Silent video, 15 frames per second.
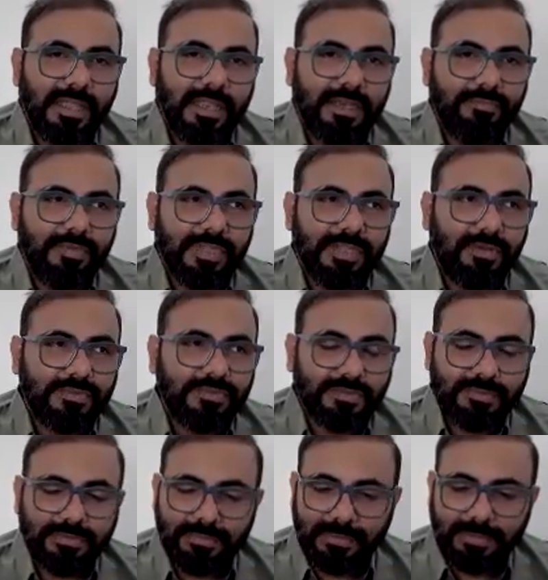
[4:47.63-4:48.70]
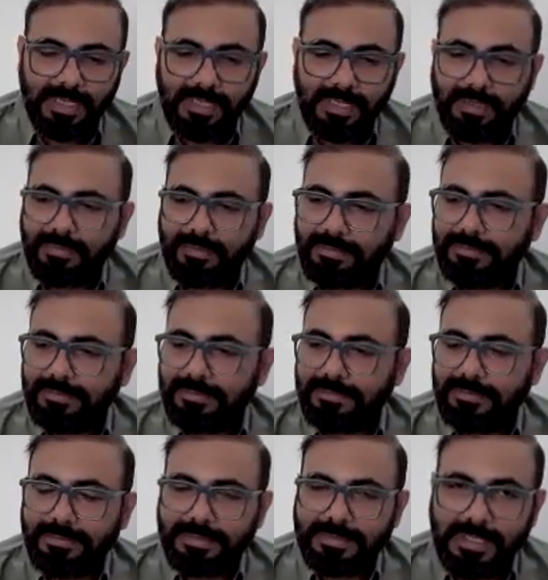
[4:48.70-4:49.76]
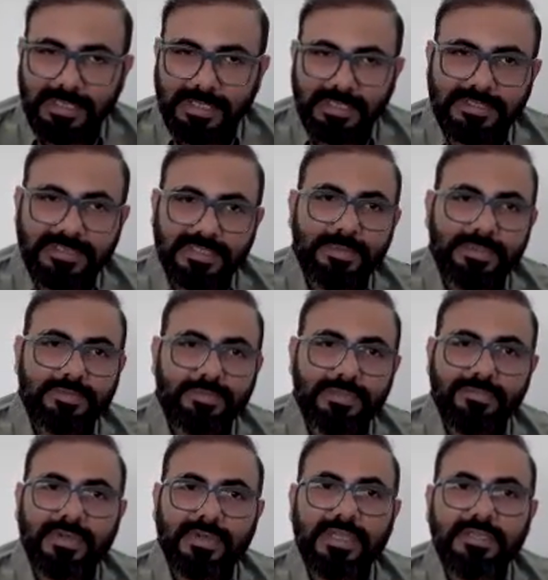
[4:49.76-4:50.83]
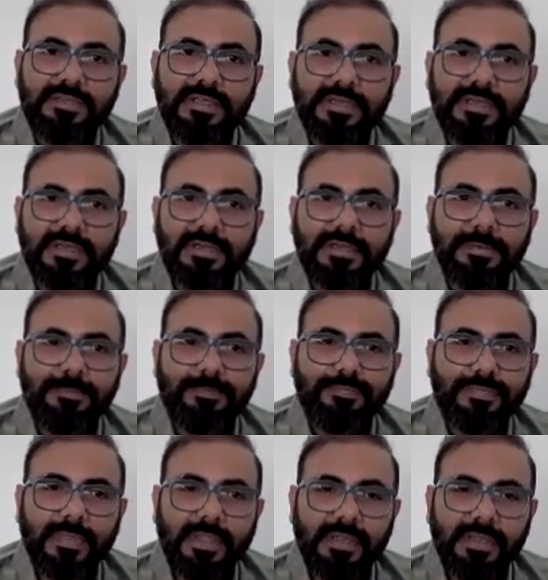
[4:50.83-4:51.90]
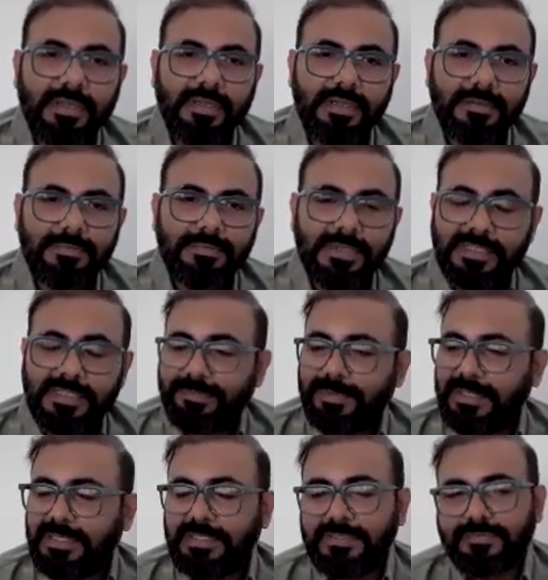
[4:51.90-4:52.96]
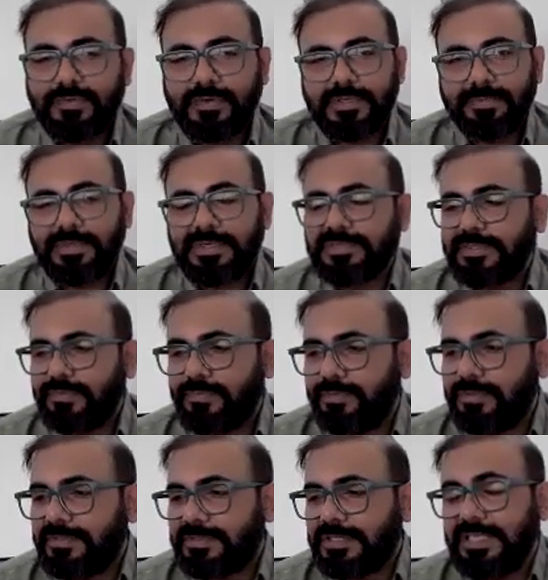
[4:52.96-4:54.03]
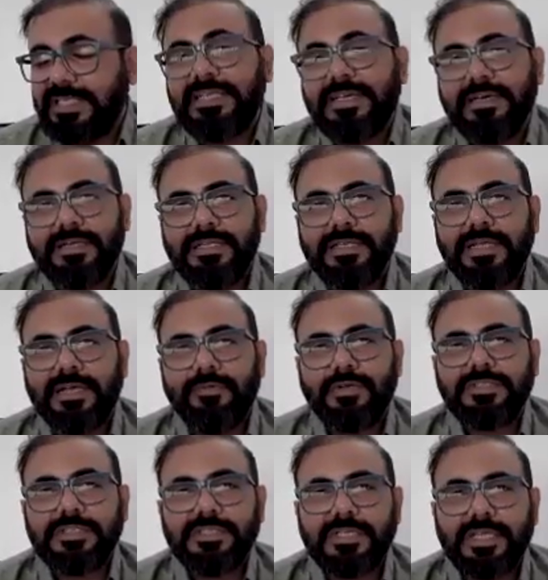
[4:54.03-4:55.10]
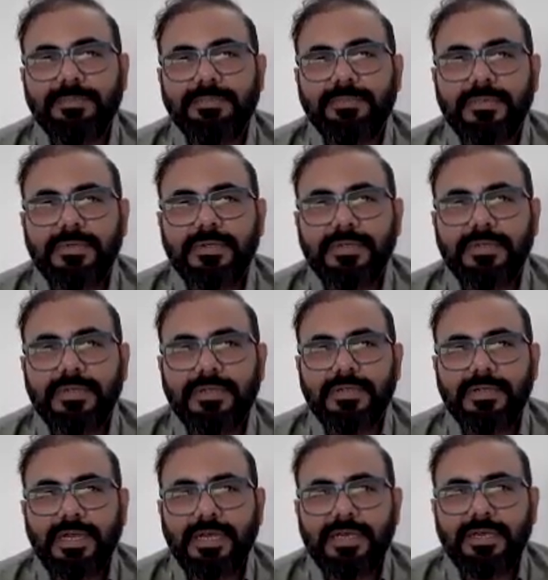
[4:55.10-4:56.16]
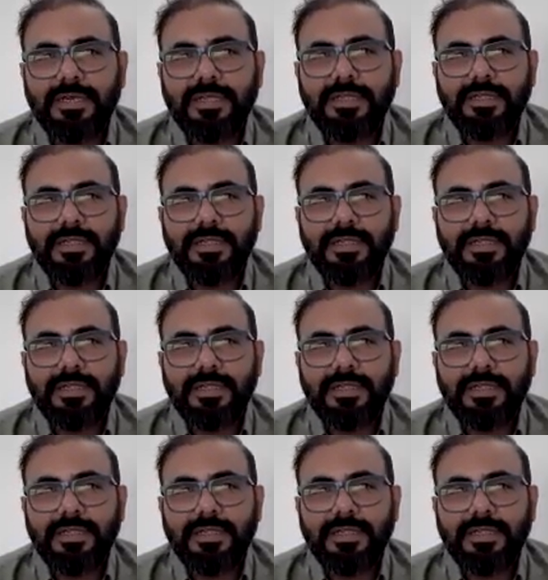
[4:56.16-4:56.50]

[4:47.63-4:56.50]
And we also allow our customers to define the experience for the person who is in arena watching the game, right?